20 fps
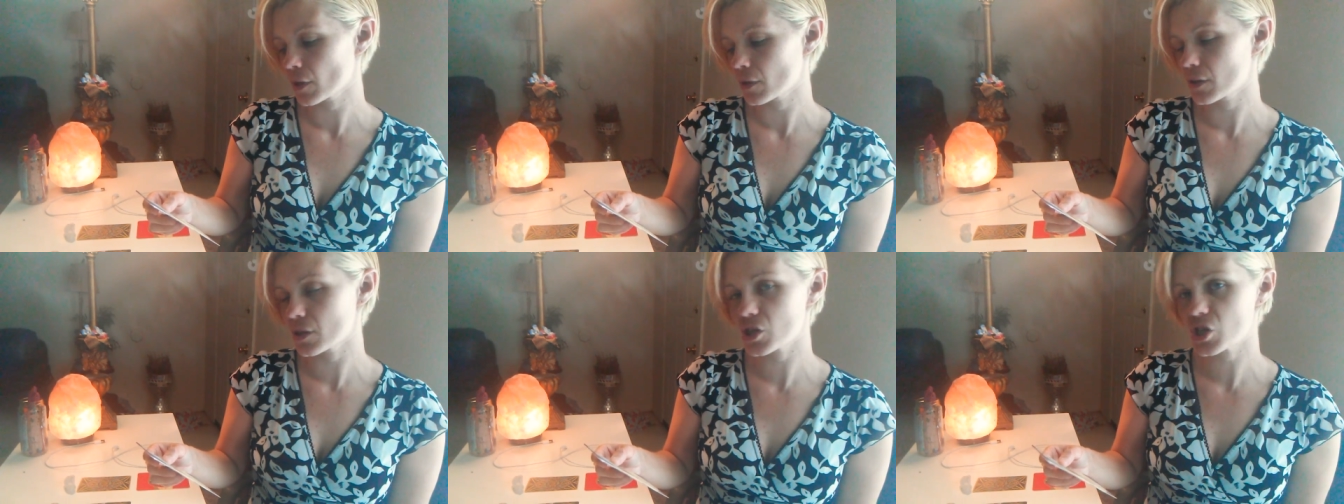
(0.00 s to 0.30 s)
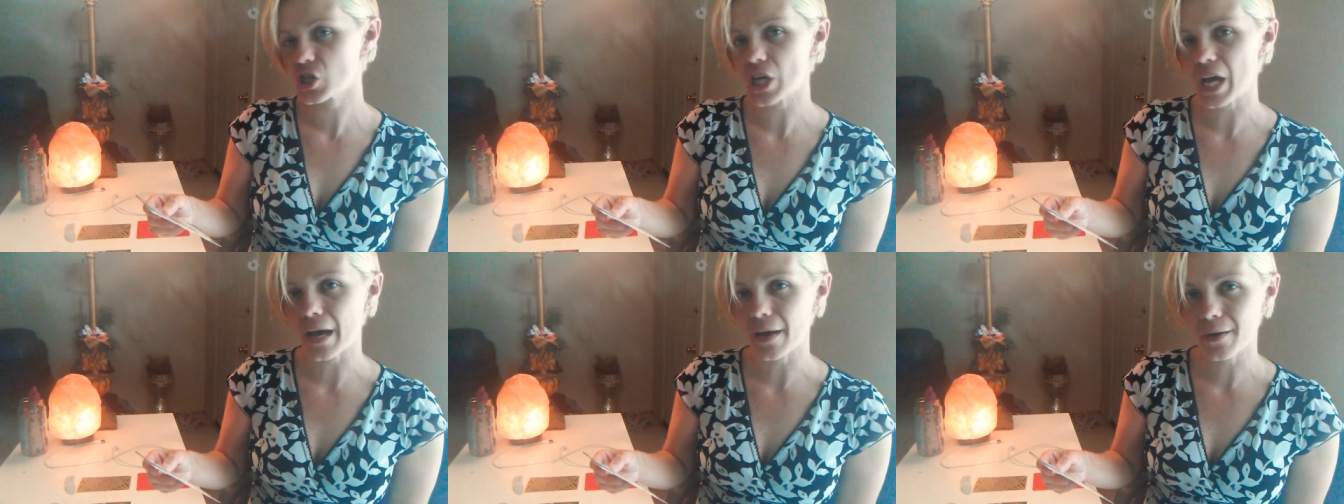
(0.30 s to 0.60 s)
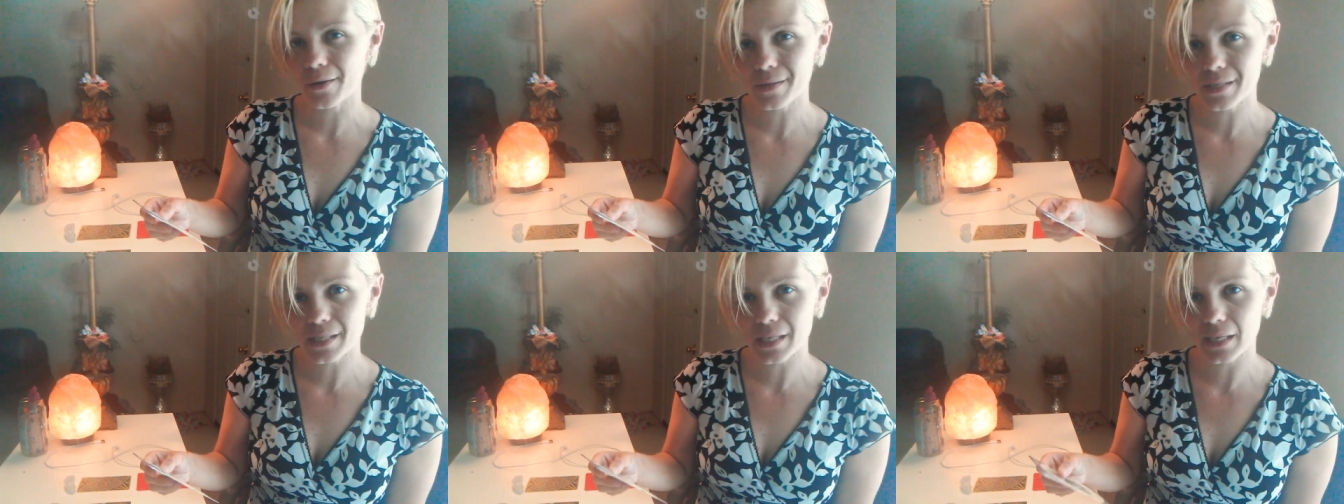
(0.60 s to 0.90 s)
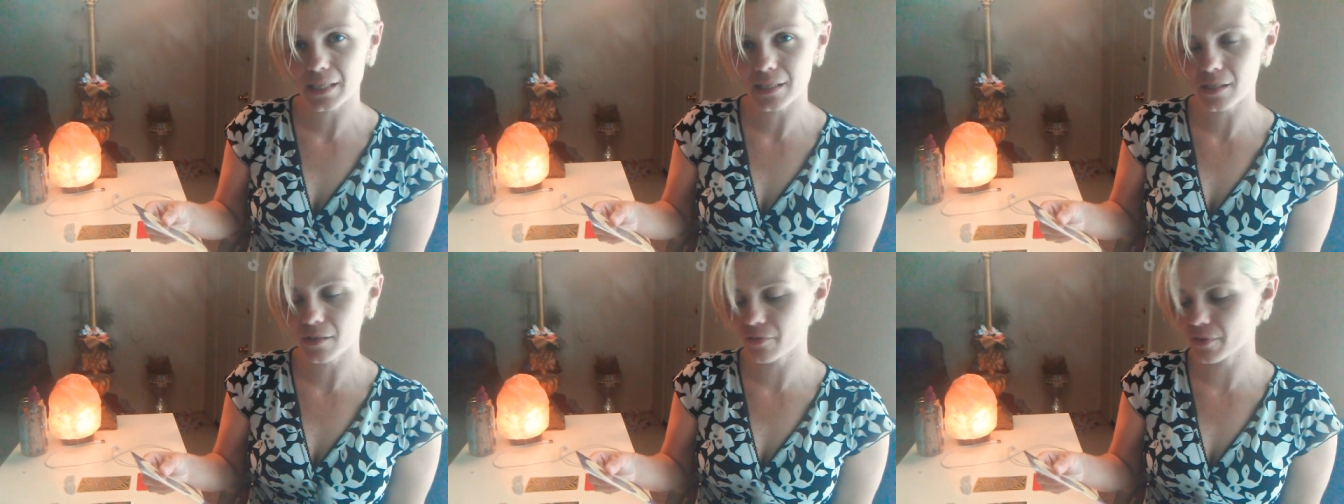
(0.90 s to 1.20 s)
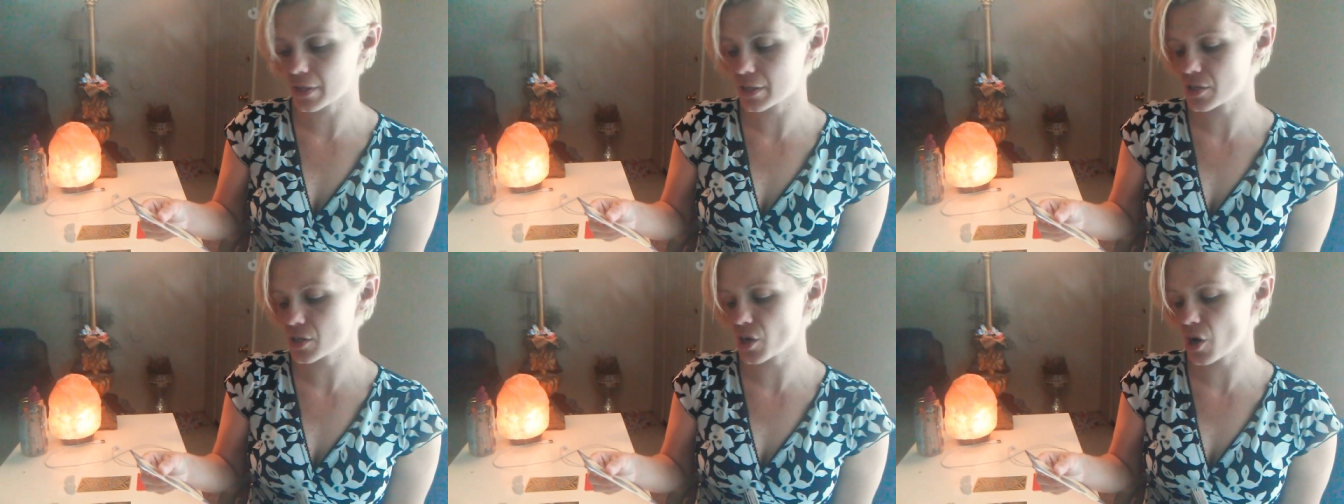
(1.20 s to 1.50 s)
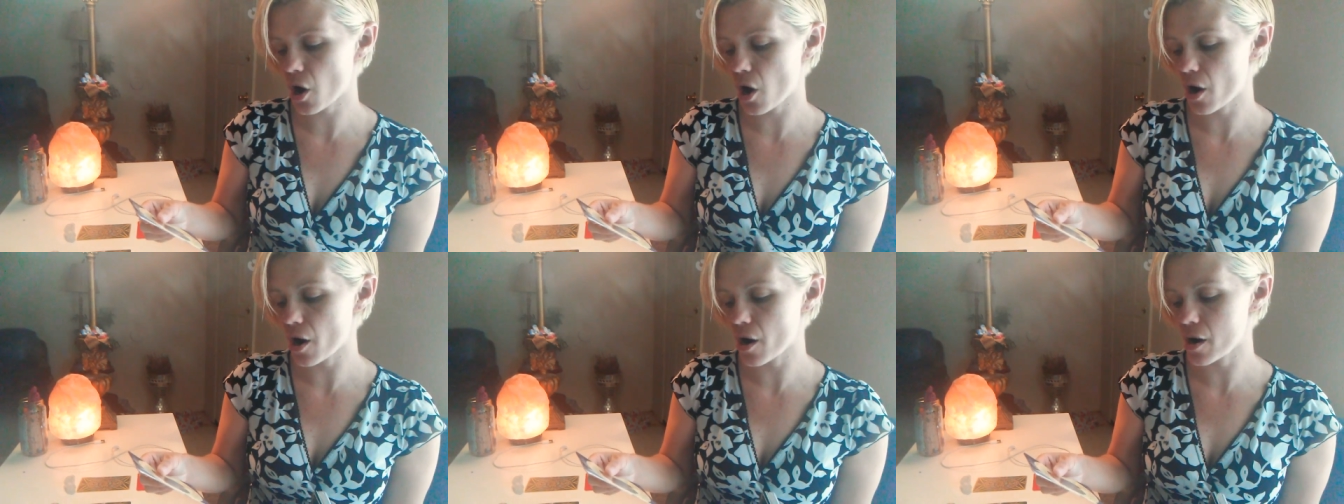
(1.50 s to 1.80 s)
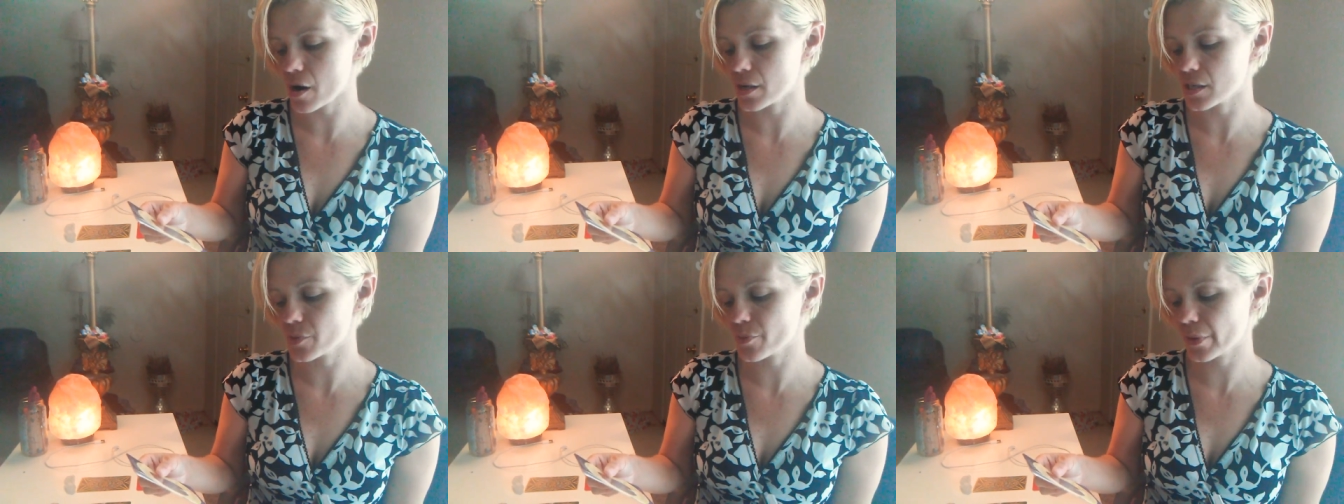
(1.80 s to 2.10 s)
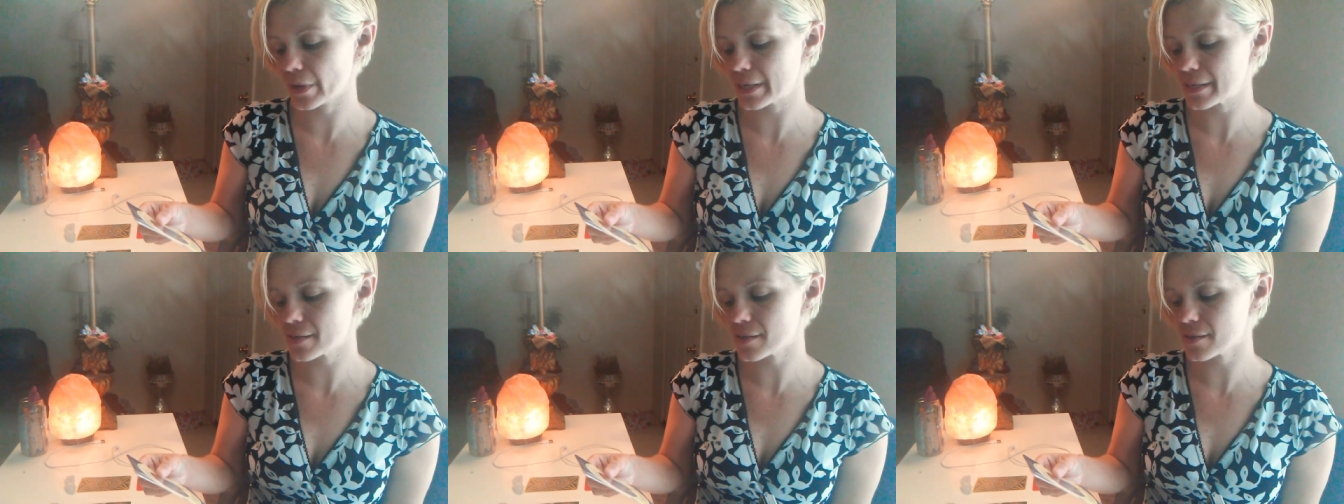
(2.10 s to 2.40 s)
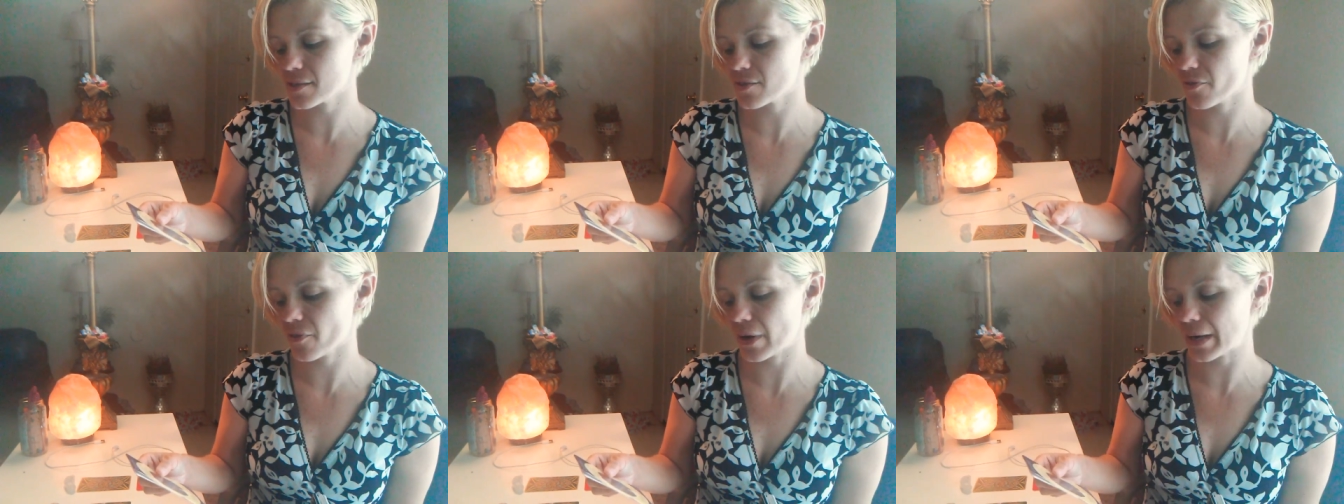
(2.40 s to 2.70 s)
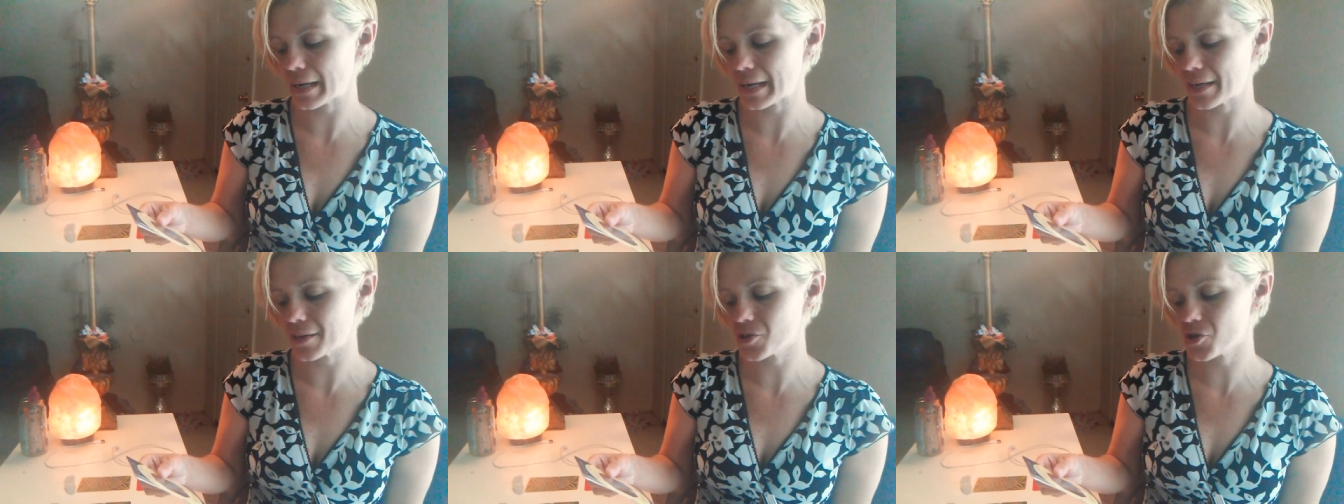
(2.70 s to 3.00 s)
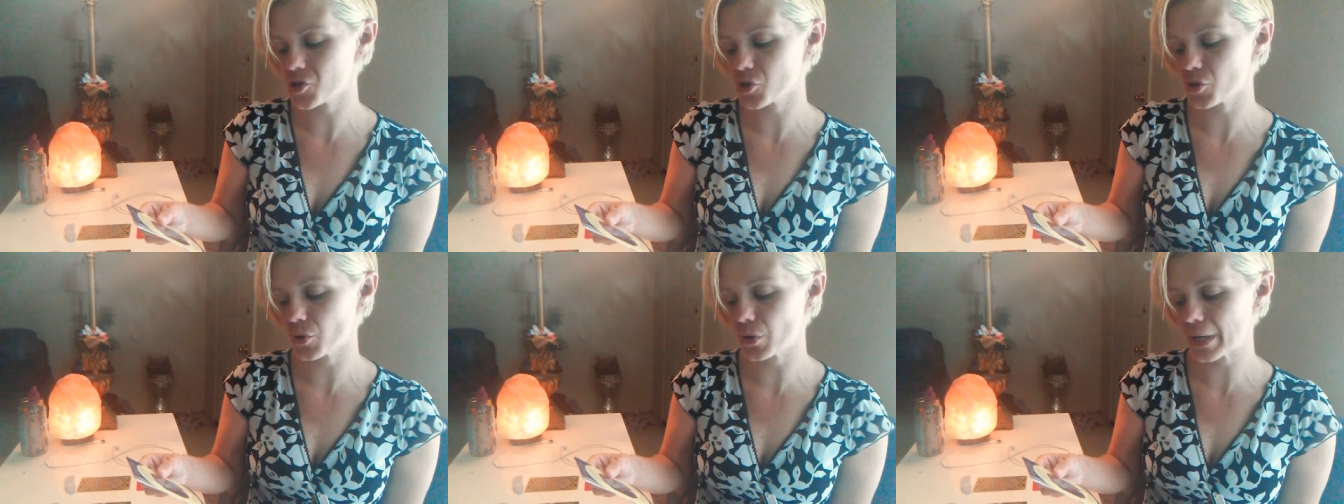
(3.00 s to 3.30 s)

The shadow sides of this card is places financial